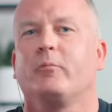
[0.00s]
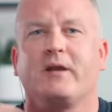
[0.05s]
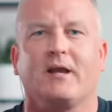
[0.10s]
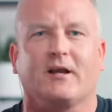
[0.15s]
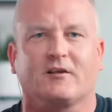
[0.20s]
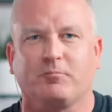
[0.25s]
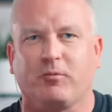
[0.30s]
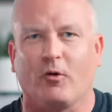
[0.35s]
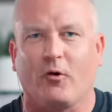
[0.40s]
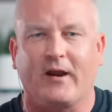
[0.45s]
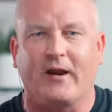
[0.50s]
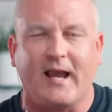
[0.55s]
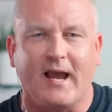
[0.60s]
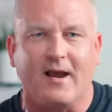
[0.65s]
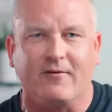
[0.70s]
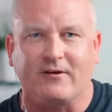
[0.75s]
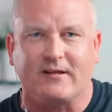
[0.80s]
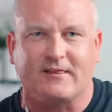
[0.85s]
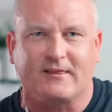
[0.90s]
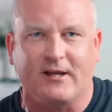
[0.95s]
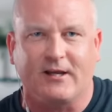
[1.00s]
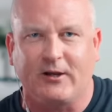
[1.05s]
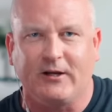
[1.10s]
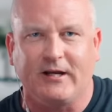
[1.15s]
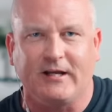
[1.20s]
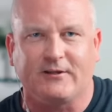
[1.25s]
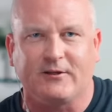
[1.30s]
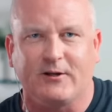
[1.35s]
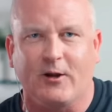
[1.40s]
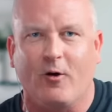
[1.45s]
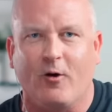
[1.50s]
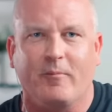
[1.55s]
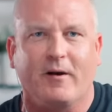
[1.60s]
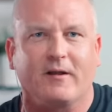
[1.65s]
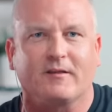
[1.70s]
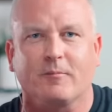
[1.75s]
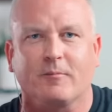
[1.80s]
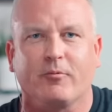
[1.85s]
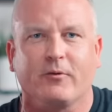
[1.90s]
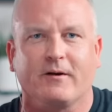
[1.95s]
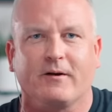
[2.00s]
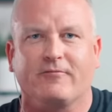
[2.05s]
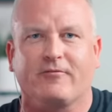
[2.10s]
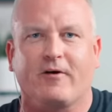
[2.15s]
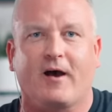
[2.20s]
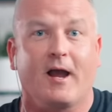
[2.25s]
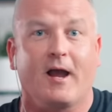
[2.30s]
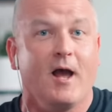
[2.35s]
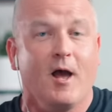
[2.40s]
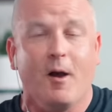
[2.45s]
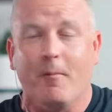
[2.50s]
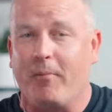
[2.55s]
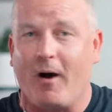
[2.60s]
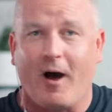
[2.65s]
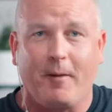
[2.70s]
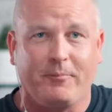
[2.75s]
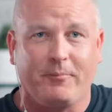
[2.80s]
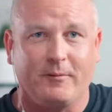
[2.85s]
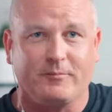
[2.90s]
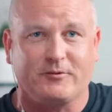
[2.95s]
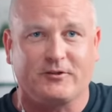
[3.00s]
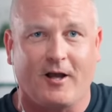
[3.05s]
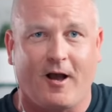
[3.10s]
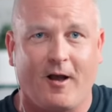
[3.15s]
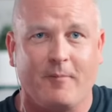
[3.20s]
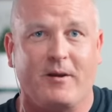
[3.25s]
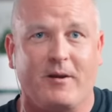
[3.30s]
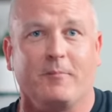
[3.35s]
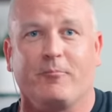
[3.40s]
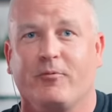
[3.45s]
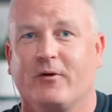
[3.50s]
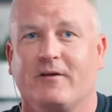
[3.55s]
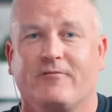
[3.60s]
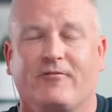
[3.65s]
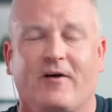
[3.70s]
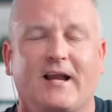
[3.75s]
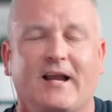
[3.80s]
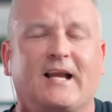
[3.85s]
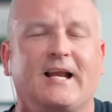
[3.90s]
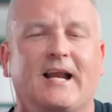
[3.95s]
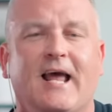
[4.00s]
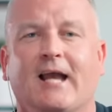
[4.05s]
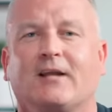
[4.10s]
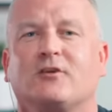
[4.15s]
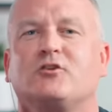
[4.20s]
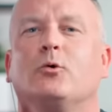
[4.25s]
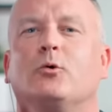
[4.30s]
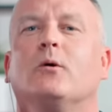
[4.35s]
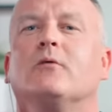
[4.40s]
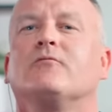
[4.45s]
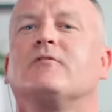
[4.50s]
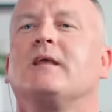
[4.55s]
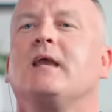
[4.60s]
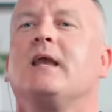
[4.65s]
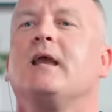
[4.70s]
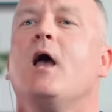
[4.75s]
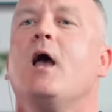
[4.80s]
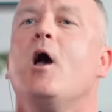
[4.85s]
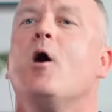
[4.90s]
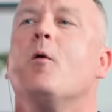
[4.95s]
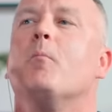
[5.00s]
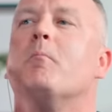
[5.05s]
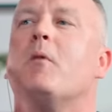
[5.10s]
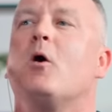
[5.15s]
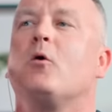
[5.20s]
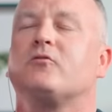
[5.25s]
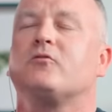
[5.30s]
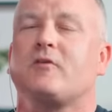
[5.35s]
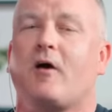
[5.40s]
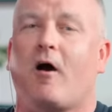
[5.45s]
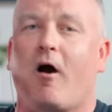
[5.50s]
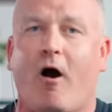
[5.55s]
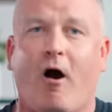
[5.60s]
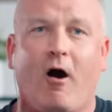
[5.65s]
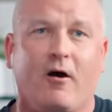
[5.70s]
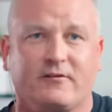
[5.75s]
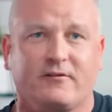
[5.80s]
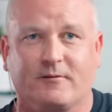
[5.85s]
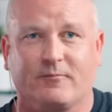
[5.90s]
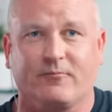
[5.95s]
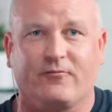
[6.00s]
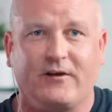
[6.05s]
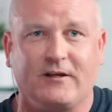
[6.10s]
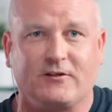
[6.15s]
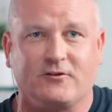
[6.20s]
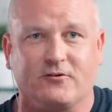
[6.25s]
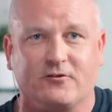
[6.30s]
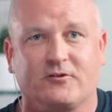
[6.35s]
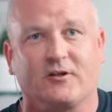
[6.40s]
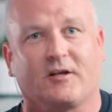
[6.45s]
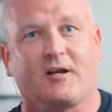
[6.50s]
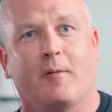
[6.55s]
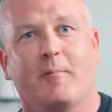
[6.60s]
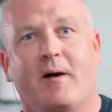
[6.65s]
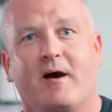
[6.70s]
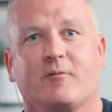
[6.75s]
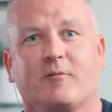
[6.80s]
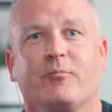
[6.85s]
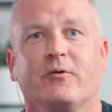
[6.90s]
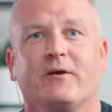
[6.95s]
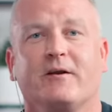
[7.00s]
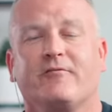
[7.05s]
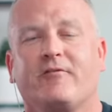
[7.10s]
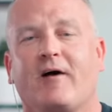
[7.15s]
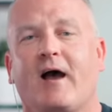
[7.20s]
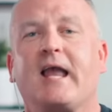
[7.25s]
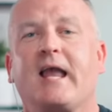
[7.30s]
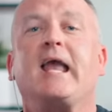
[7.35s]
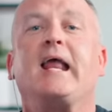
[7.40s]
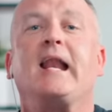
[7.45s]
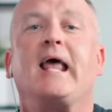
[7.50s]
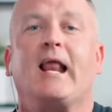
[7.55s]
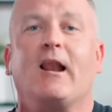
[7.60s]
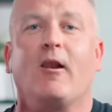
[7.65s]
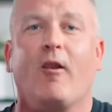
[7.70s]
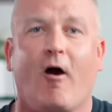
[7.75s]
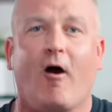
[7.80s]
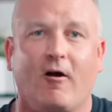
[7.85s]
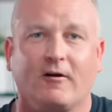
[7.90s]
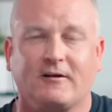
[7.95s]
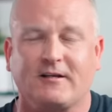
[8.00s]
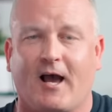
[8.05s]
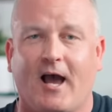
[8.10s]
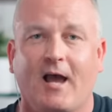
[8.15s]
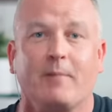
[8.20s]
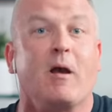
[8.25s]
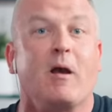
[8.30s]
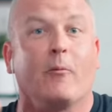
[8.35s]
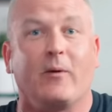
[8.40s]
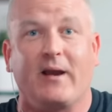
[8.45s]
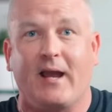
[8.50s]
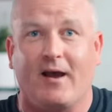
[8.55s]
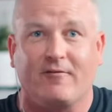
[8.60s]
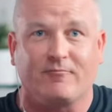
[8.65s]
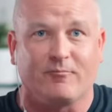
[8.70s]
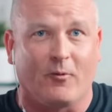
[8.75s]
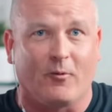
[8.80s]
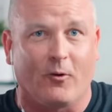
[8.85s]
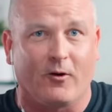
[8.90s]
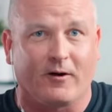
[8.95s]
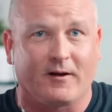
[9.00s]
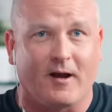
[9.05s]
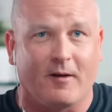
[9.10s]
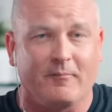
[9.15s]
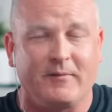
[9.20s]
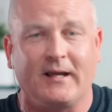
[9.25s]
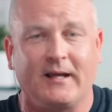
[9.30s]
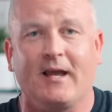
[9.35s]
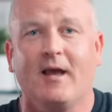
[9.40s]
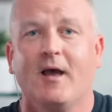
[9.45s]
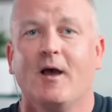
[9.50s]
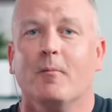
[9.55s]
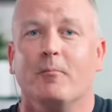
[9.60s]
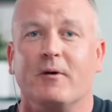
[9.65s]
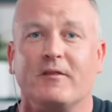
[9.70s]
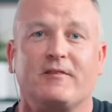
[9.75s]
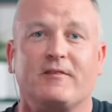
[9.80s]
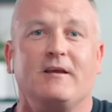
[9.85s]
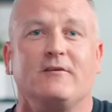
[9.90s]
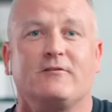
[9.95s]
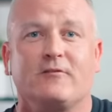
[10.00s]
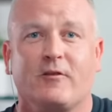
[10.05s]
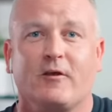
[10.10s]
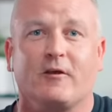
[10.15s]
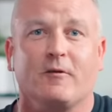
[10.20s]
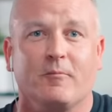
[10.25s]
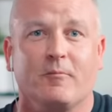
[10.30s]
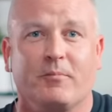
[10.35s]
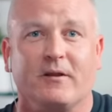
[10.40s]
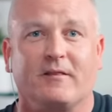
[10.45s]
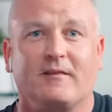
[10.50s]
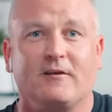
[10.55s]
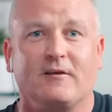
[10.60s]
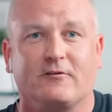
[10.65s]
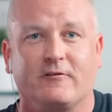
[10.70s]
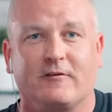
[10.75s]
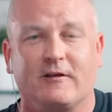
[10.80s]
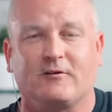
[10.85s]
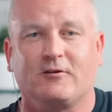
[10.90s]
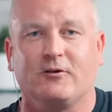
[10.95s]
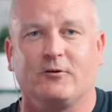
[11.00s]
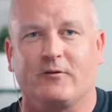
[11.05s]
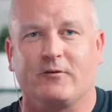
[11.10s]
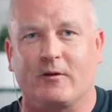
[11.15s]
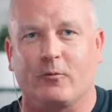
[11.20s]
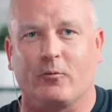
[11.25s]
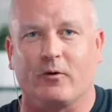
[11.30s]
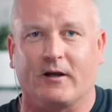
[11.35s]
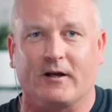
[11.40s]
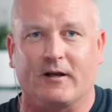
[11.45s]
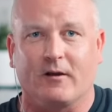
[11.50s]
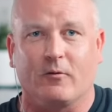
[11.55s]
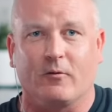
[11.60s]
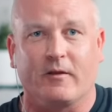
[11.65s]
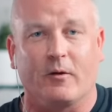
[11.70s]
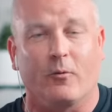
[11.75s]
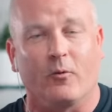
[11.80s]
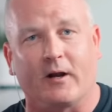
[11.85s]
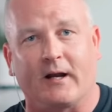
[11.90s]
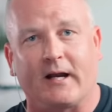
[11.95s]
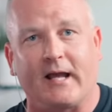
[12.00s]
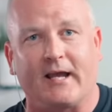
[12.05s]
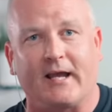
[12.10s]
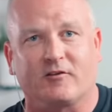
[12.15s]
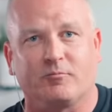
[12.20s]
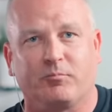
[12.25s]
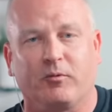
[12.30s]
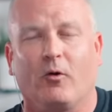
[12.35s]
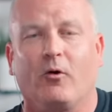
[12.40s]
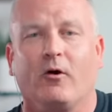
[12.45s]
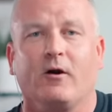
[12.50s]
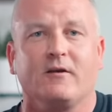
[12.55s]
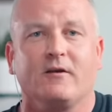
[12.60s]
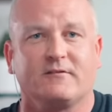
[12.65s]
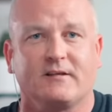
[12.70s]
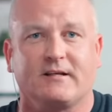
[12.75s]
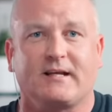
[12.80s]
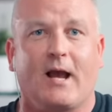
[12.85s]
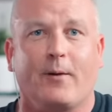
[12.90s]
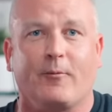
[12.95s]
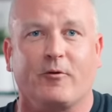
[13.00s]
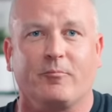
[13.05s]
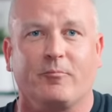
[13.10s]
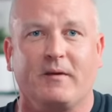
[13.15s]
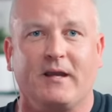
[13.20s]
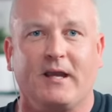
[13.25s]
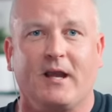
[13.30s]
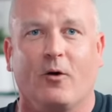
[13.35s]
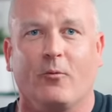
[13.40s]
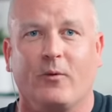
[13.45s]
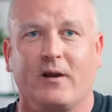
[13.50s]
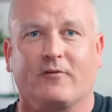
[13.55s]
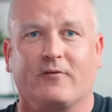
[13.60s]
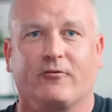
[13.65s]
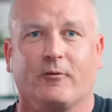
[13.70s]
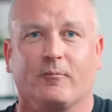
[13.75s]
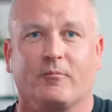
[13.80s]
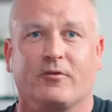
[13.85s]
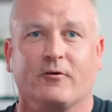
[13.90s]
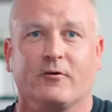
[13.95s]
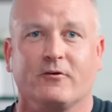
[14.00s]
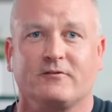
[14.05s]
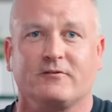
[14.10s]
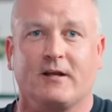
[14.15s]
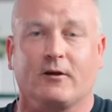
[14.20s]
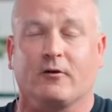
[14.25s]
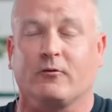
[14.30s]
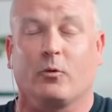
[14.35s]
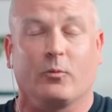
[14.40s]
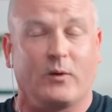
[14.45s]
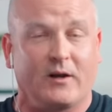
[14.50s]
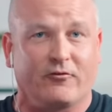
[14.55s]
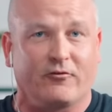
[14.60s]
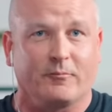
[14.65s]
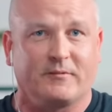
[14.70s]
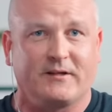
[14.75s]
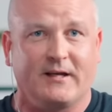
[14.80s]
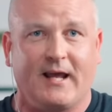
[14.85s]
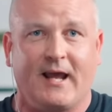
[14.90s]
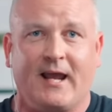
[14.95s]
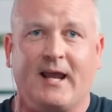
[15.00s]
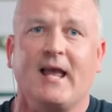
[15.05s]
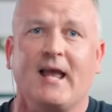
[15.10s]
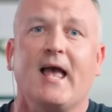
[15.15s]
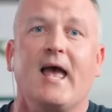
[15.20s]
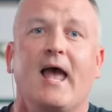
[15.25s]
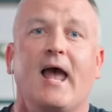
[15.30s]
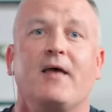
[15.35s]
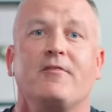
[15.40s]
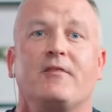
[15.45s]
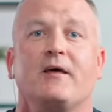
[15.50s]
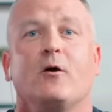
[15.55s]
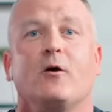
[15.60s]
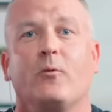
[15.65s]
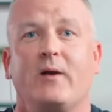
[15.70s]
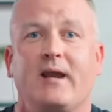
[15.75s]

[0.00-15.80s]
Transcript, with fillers: we'll be exploring everything you need to know about the Printify pop up shop and Printify Connect, two of the most awesome features to come out of Printify in a long time, and we have more coming. But these are the but these are the two that we're gonna that we're gonna explore. Sit down with me a week from Thursday, a week from today, and then